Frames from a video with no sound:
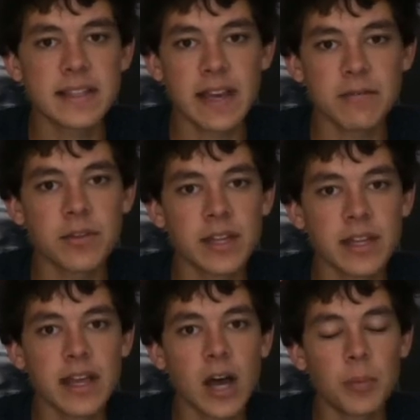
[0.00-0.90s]
They really
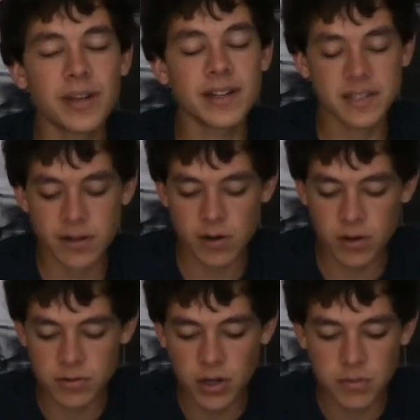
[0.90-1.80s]
outplayed us on our
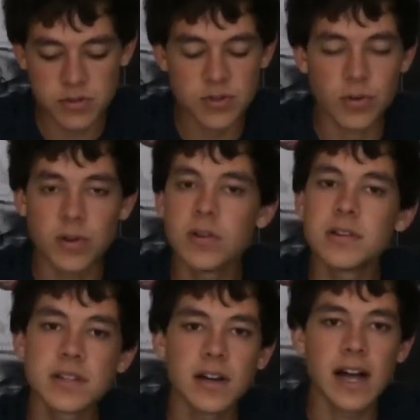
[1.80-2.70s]
own home soil.
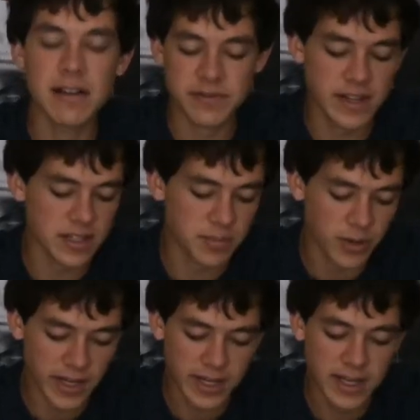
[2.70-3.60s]
So that was very
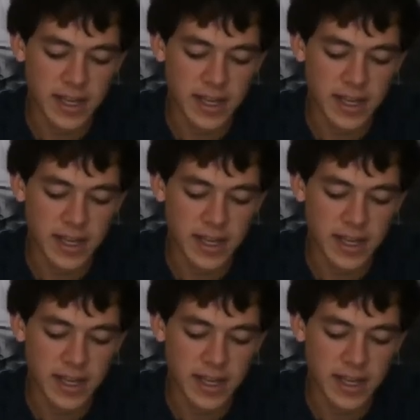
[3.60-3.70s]
disappointing.